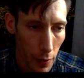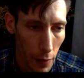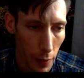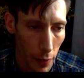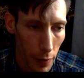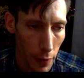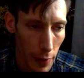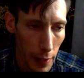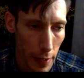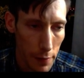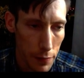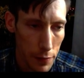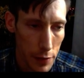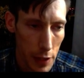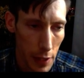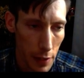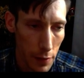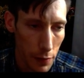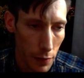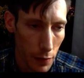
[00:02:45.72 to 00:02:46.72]
They've
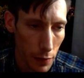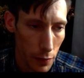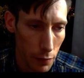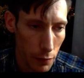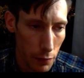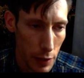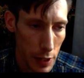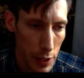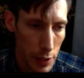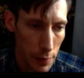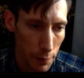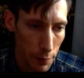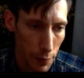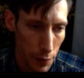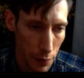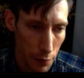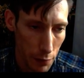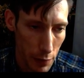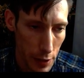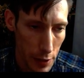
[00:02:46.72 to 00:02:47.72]
said that the reason for
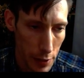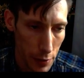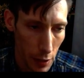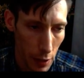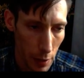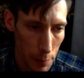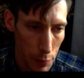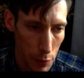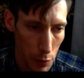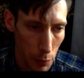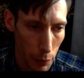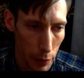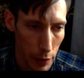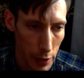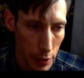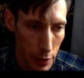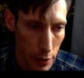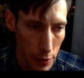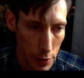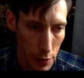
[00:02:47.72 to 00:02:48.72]
3 times a
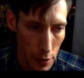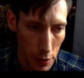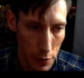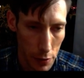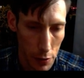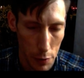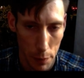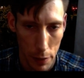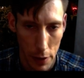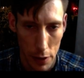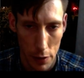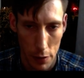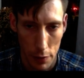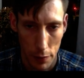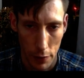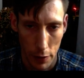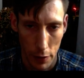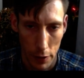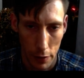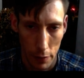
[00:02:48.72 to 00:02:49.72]
week is
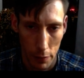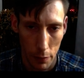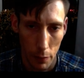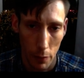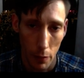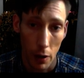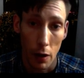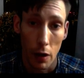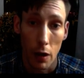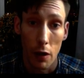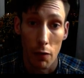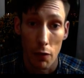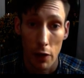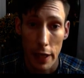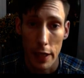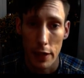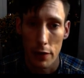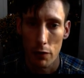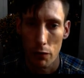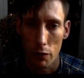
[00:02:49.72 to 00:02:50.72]
unspecified,
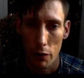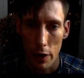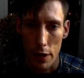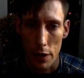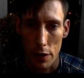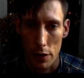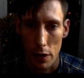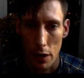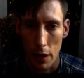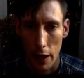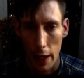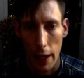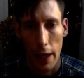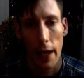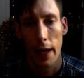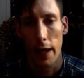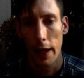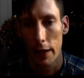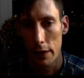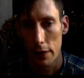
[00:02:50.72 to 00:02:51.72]
is risk,
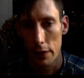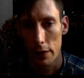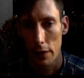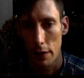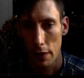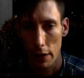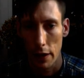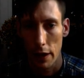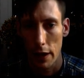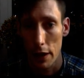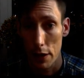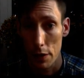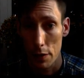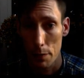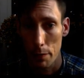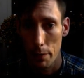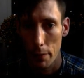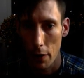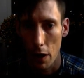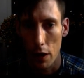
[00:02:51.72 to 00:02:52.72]
and it's
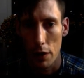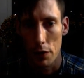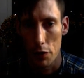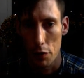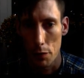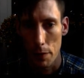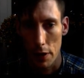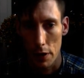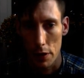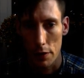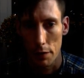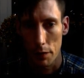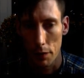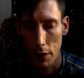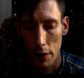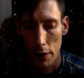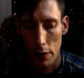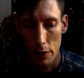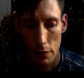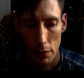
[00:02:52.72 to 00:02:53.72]

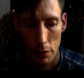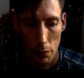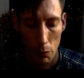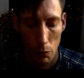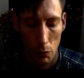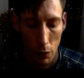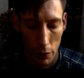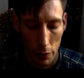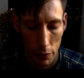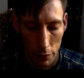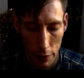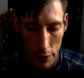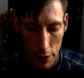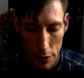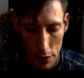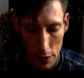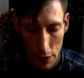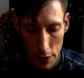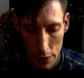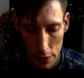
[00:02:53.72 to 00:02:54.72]
unspecified what the
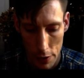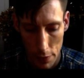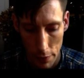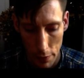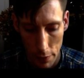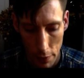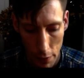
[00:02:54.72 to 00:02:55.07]
risk is.